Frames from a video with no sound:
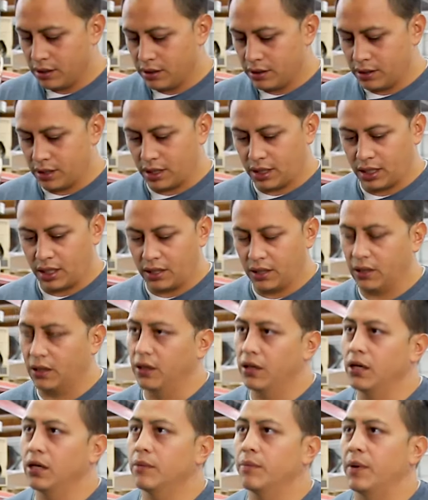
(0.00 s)
take a good
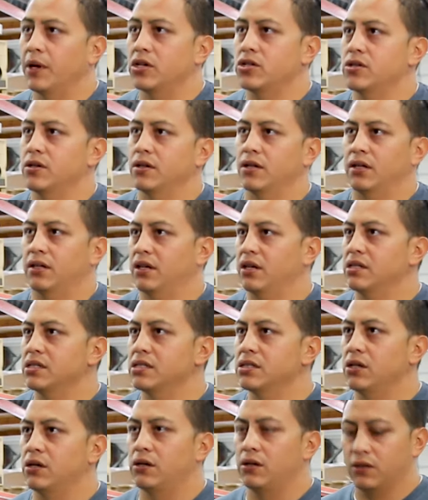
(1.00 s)
look make sure that there
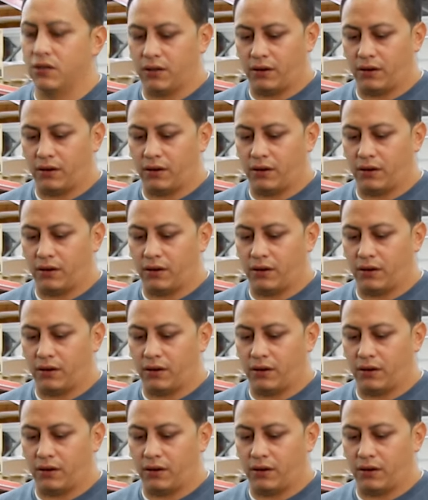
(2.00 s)
is no